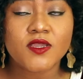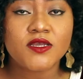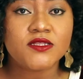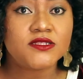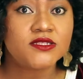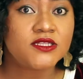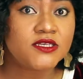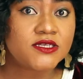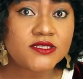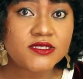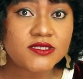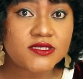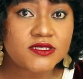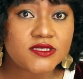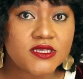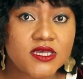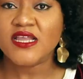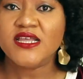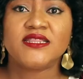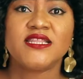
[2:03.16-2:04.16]

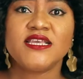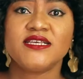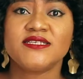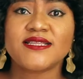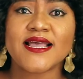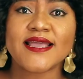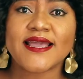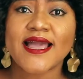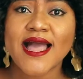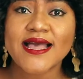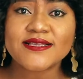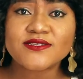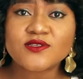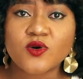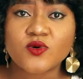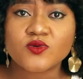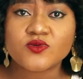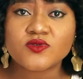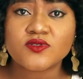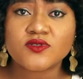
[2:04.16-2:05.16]
this. Things like
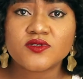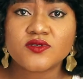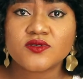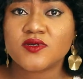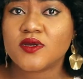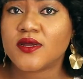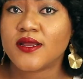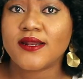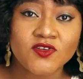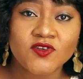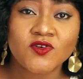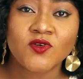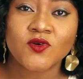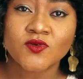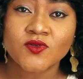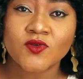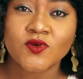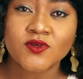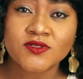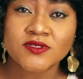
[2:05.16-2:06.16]
assault.
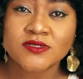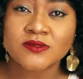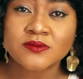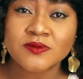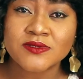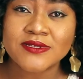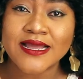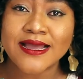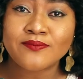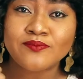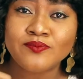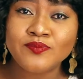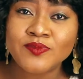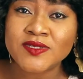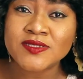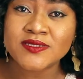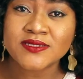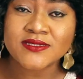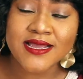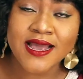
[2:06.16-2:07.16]
All these people that
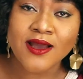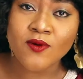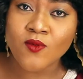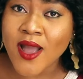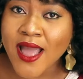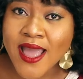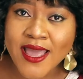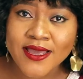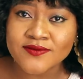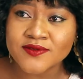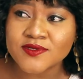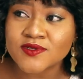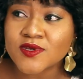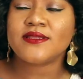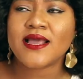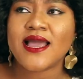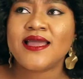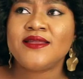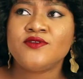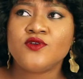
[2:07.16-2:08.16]
beat their wives.
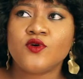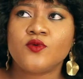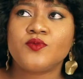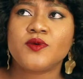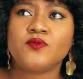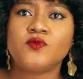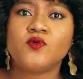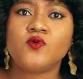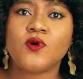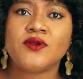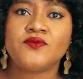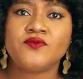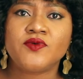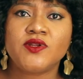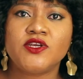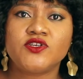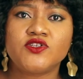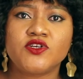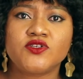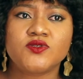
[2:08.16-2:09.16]
I know people who are in
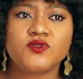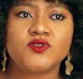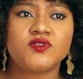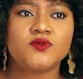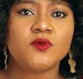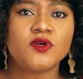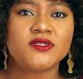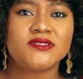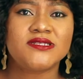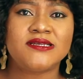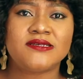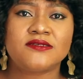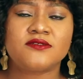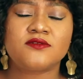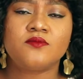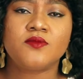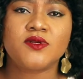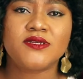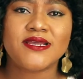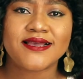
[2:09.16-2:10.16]
relationships, small things,
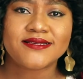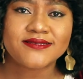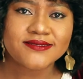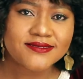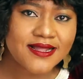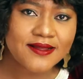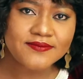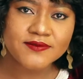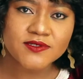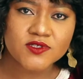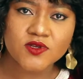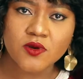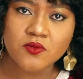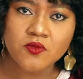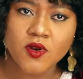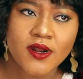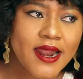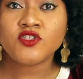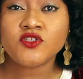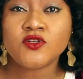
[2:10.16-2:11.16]
somebody has slapped
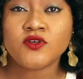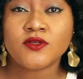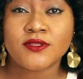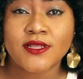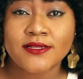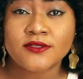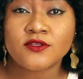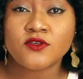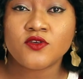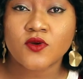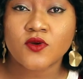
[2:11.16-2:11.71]
someone. You know that